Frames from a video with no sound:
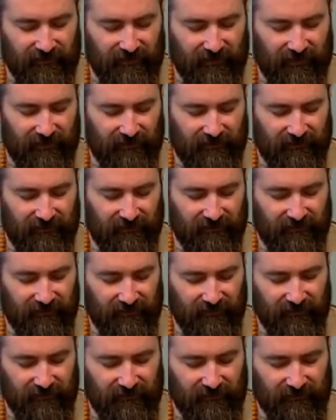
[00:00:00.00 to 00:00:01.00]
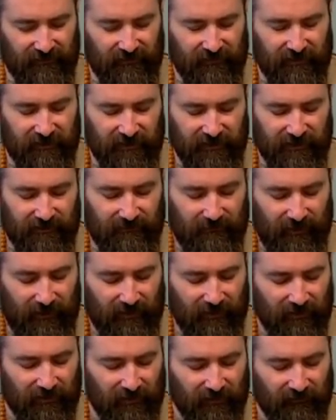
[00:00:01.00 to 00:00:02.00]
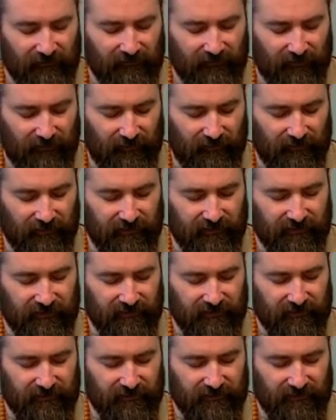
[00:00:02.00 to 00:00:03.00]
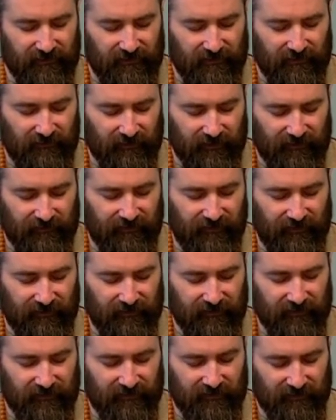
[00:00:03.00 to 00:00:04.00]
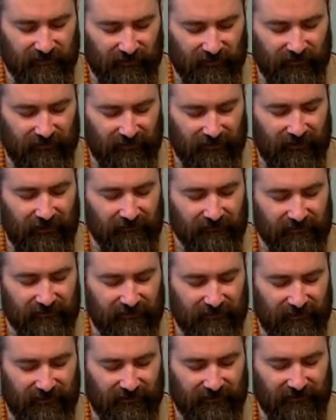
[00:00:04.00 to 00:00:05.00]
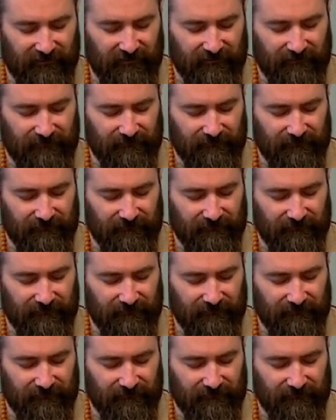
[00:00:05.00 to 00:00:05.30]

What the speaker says: and the Jamal force, which functions on the left side,